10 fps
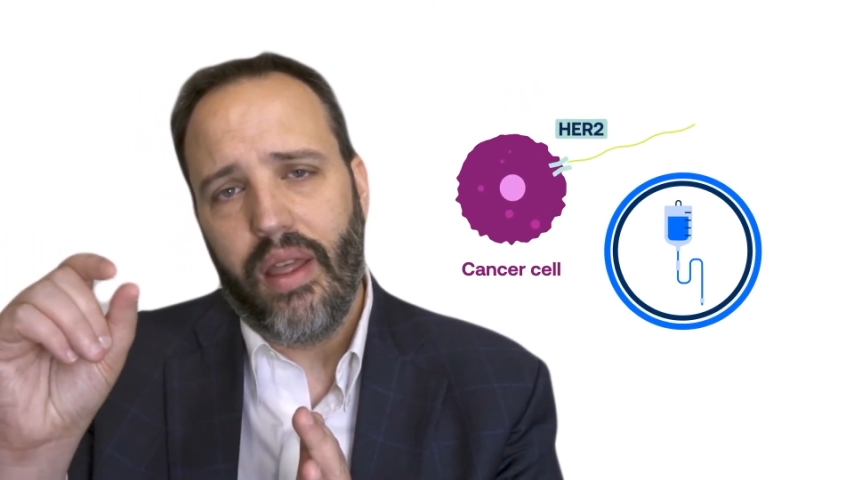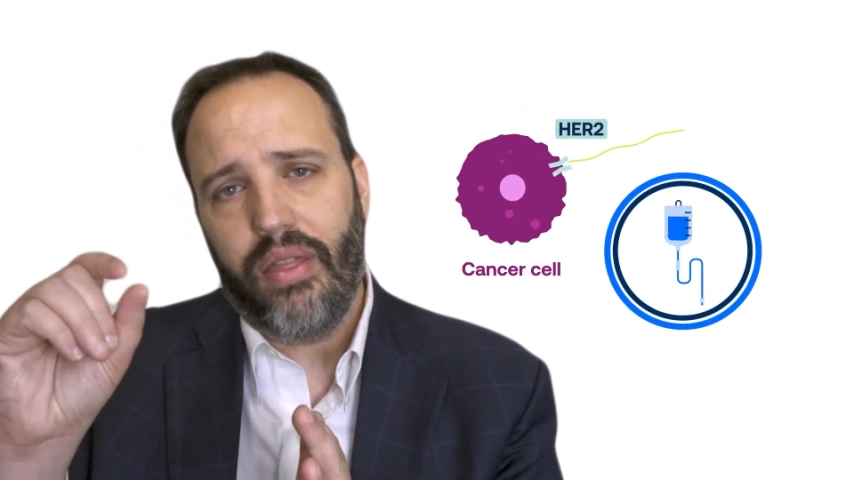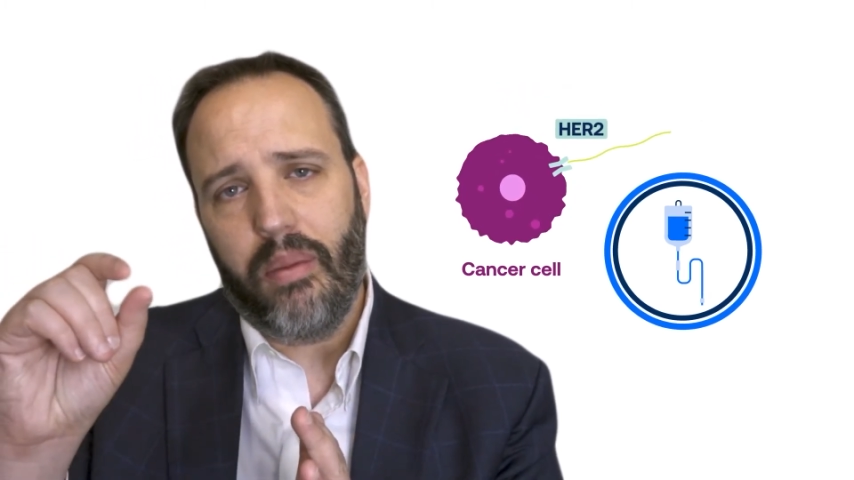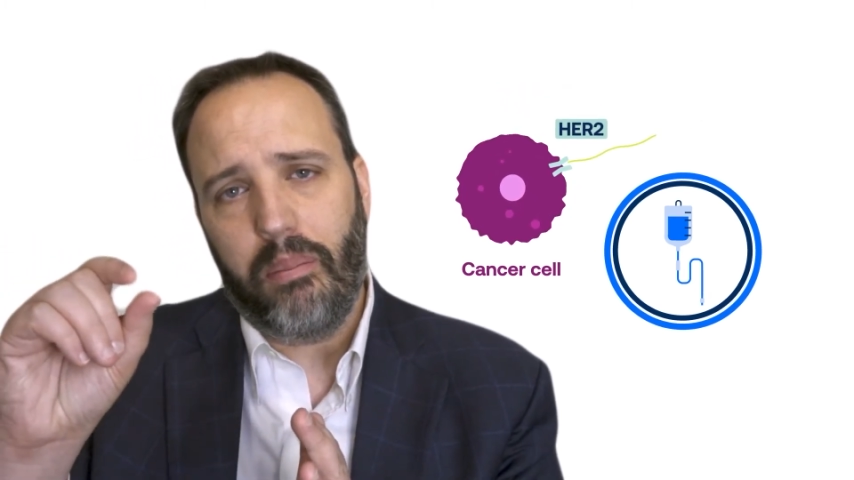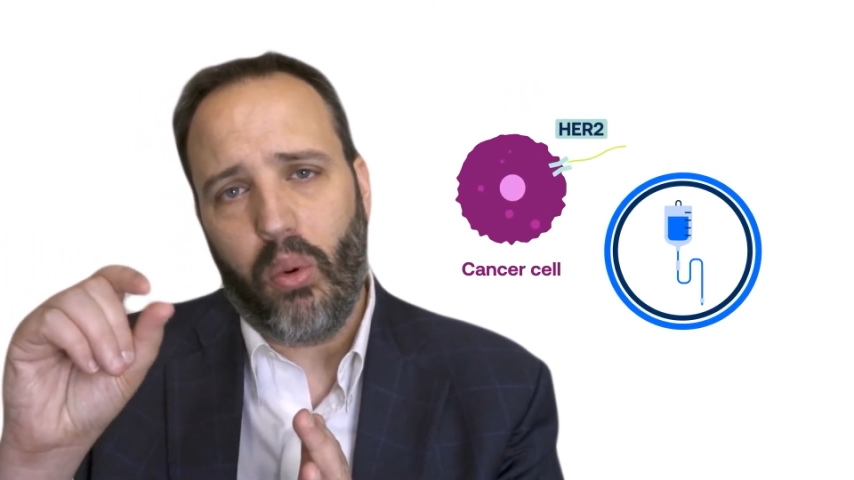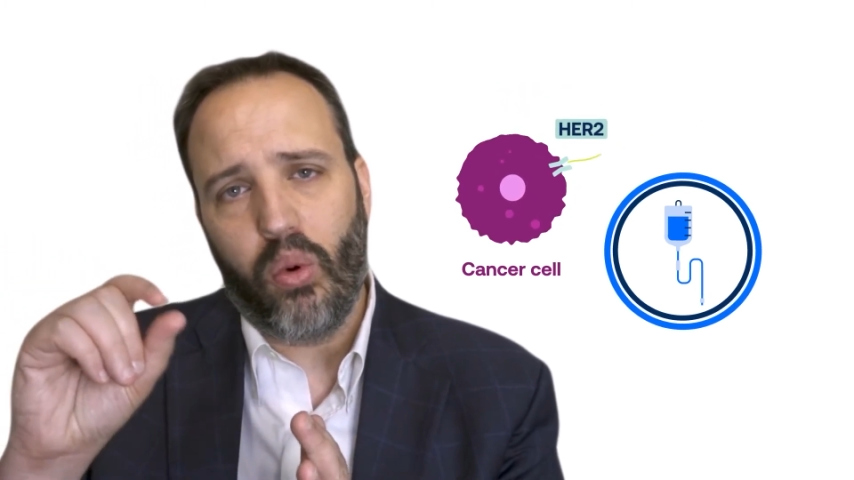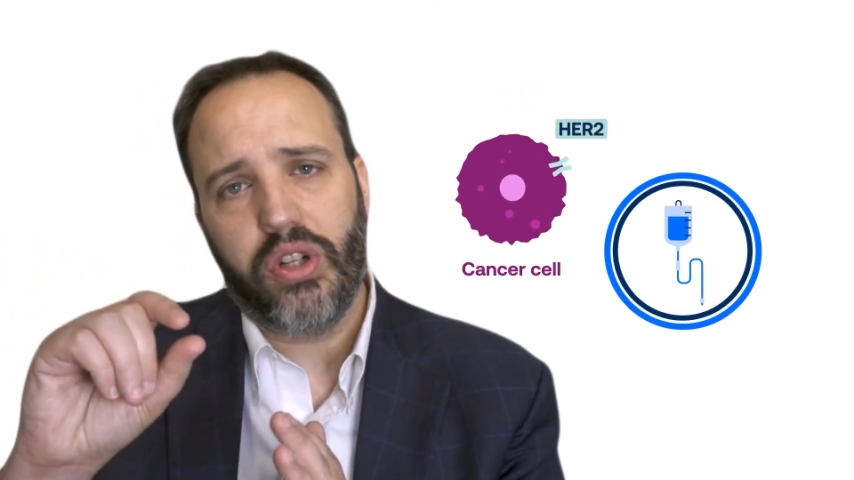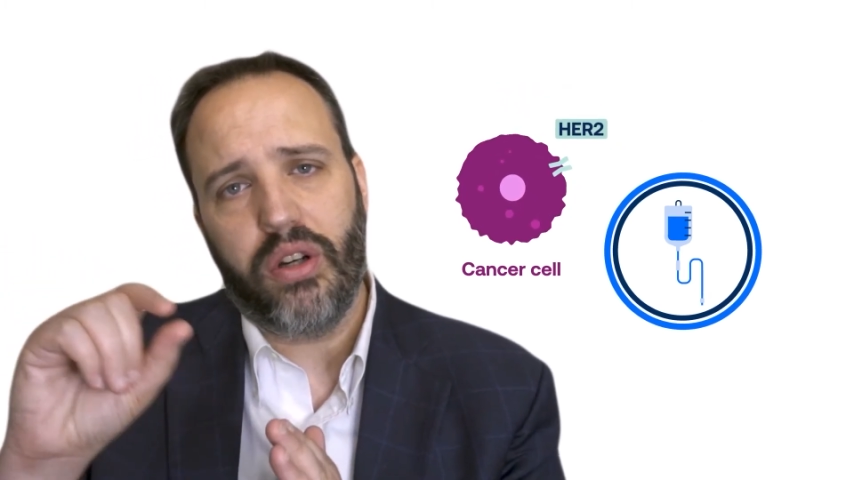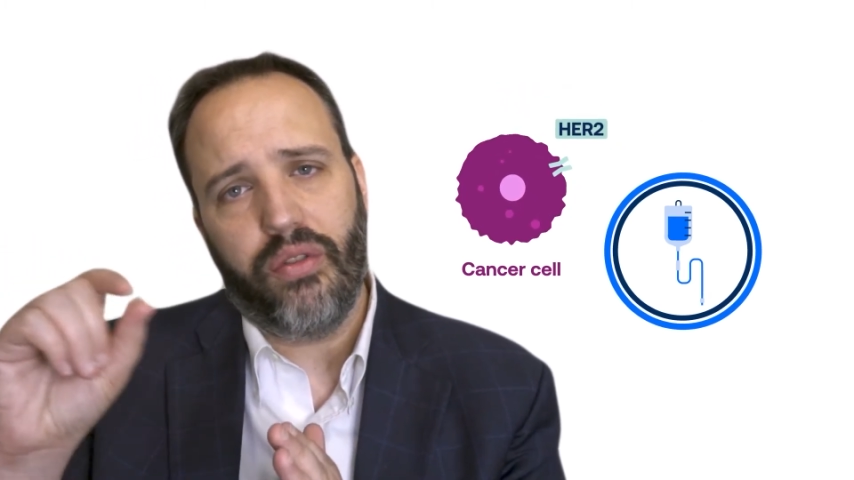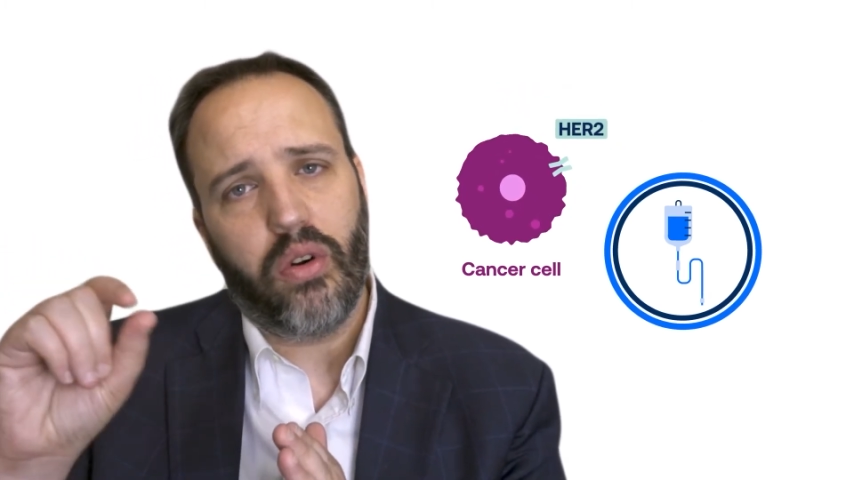the
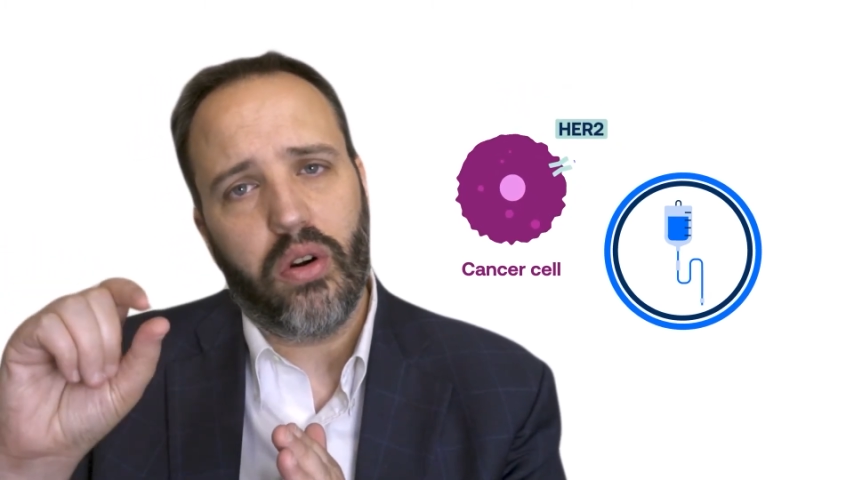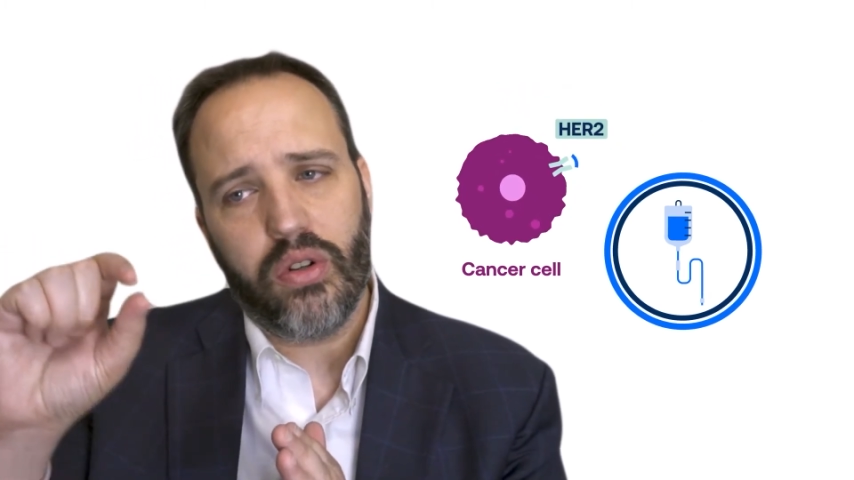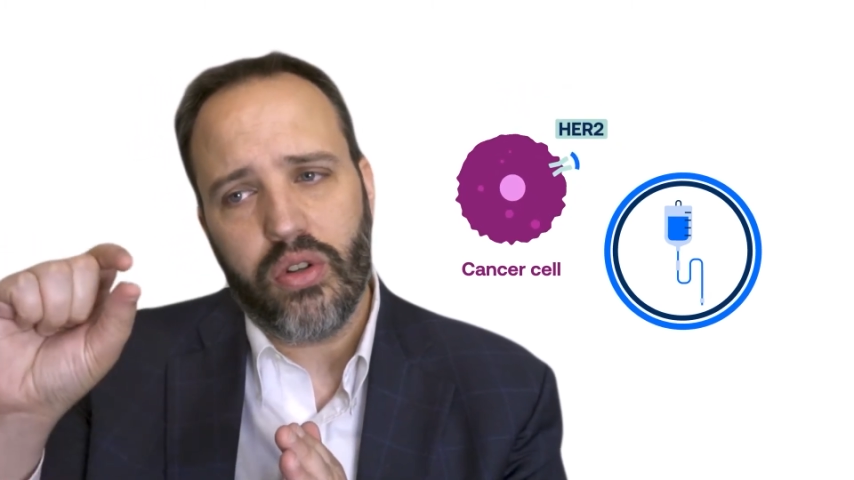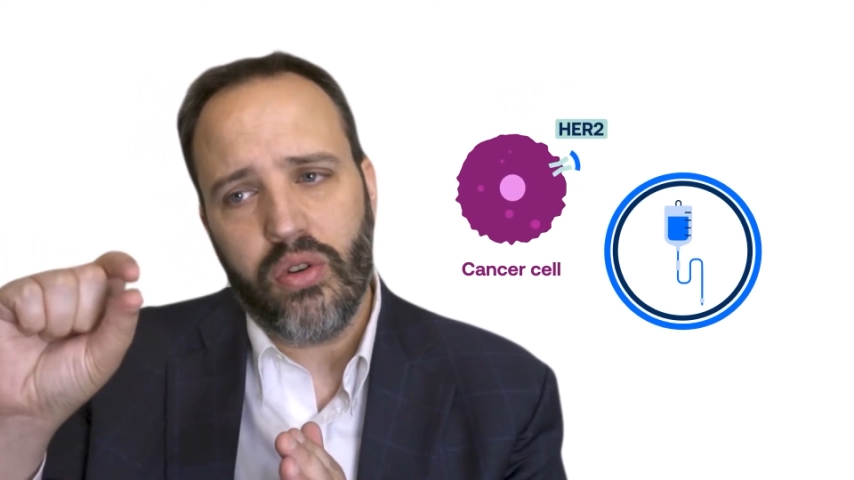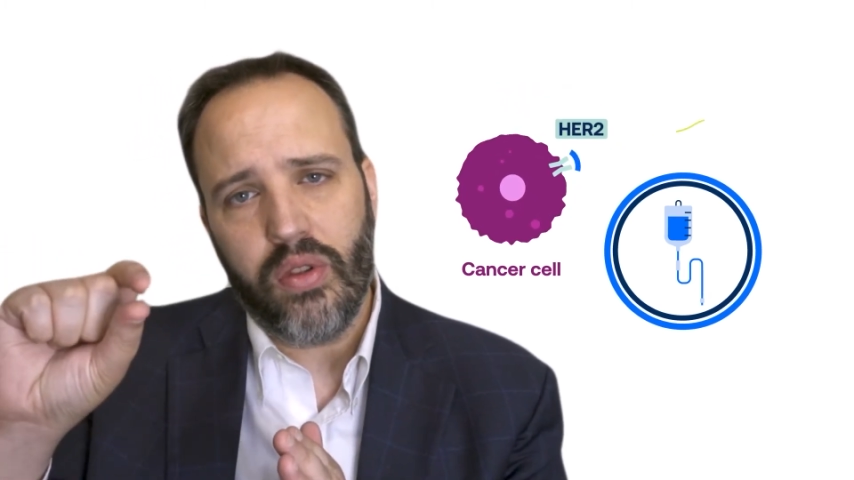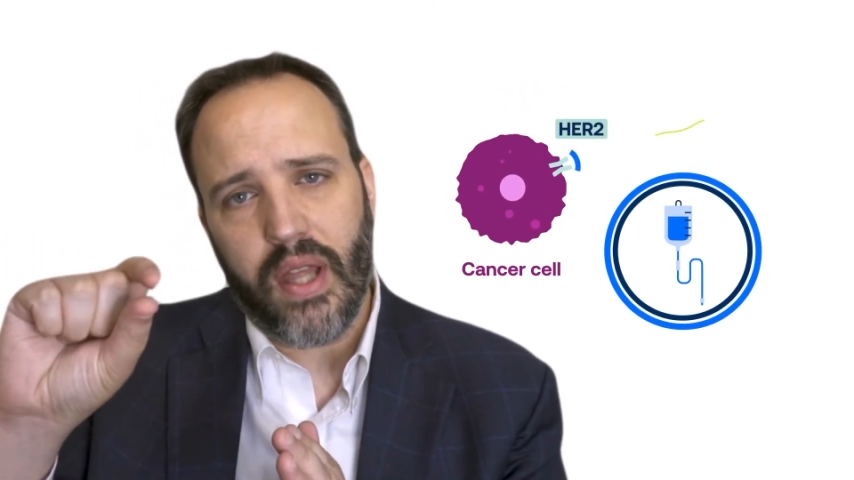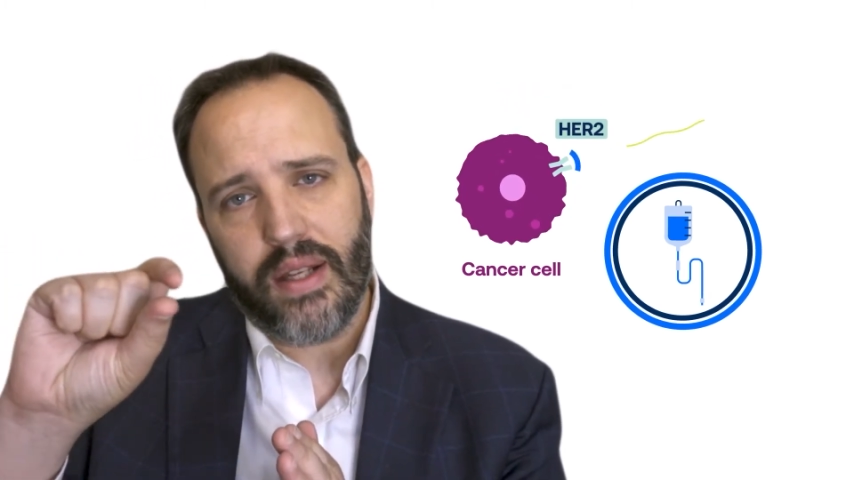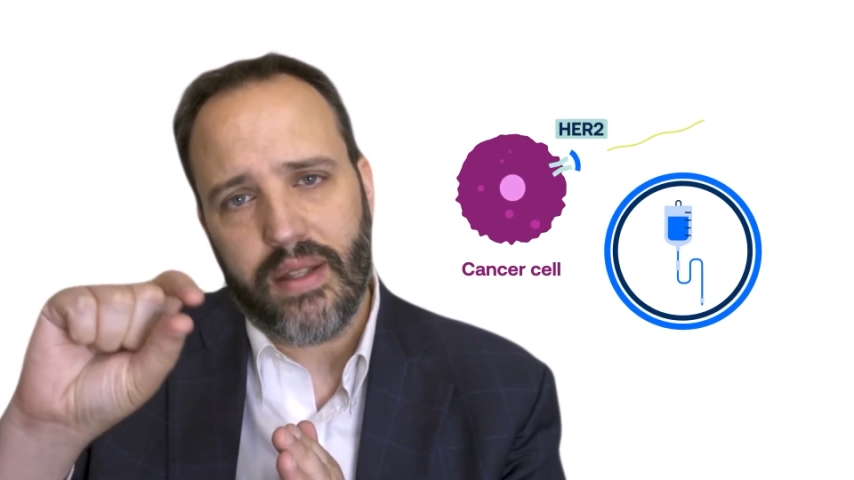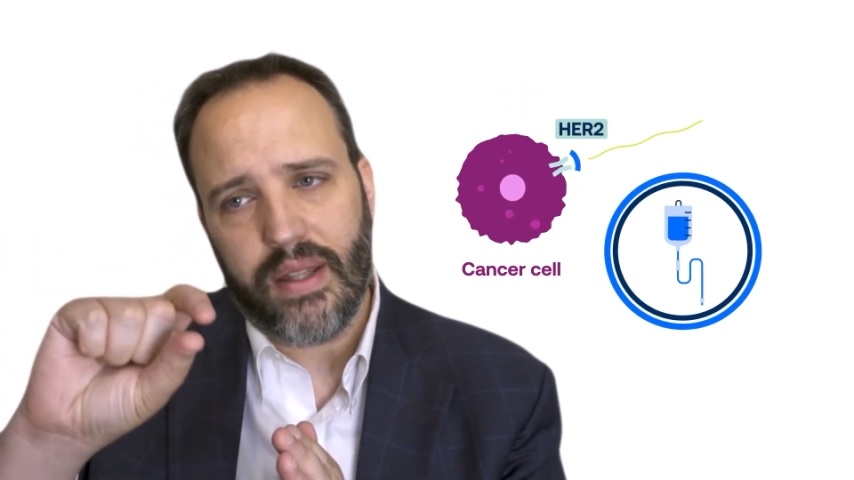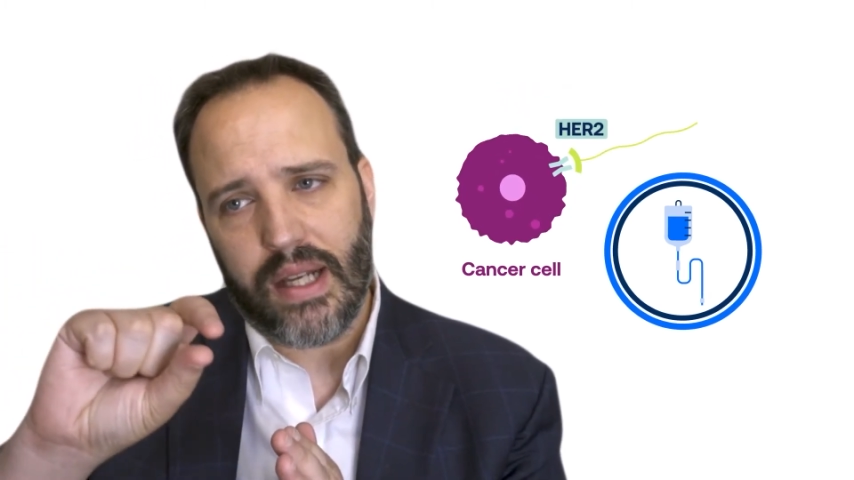portion of HER2 that,